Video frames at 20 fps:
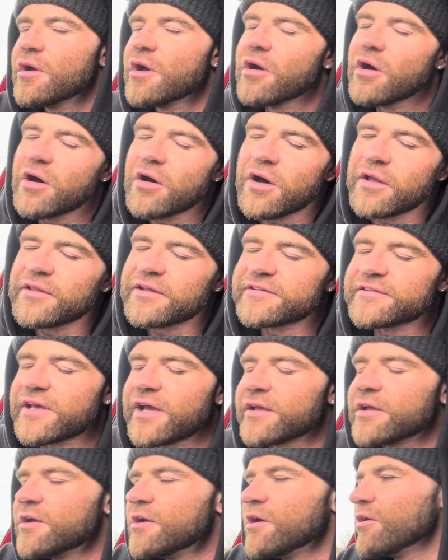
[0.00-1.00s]
Oh, and they
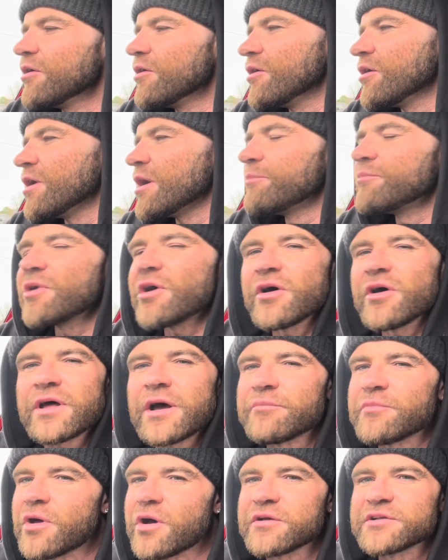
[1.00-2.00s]
say, oh, I'm not
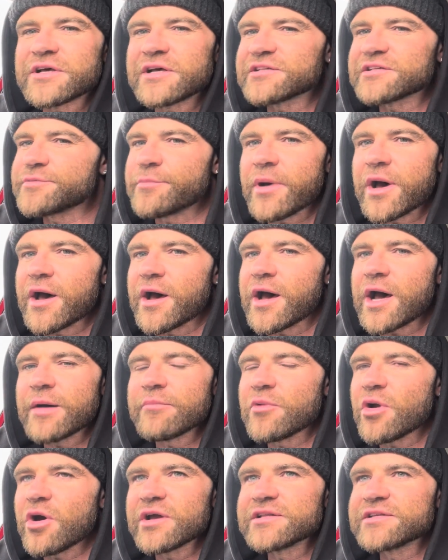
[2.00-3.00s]
that smart,
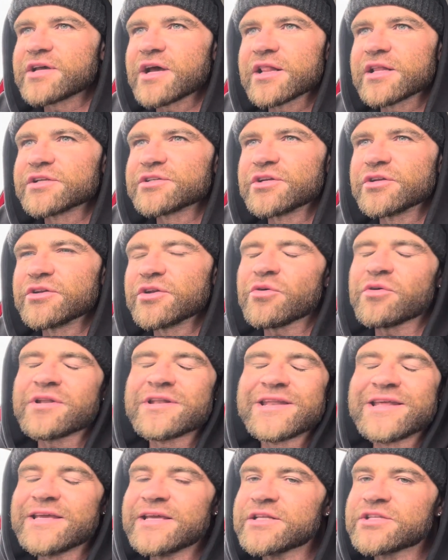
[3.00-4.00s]
I'm not intelligent. You don't
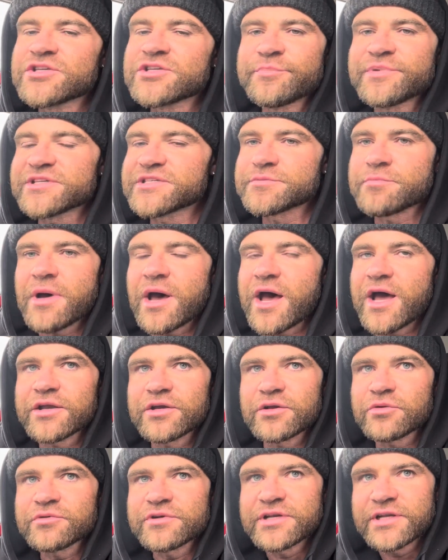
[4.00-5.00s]
need to be smart, you
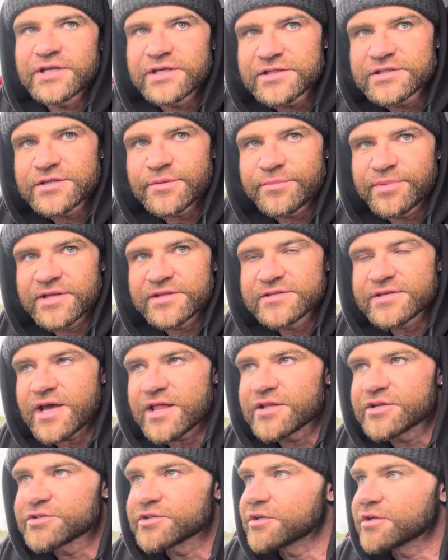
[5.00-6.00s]
don't need to be
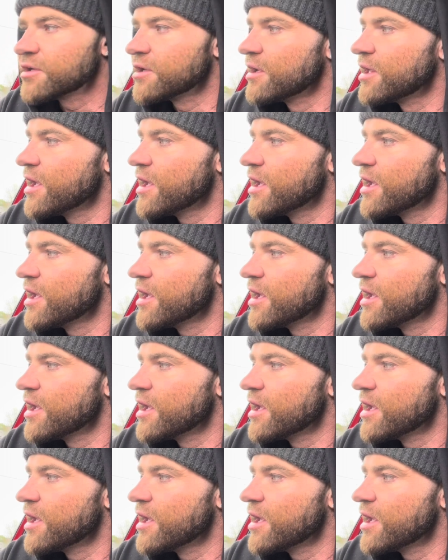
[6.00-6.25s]
intelligent.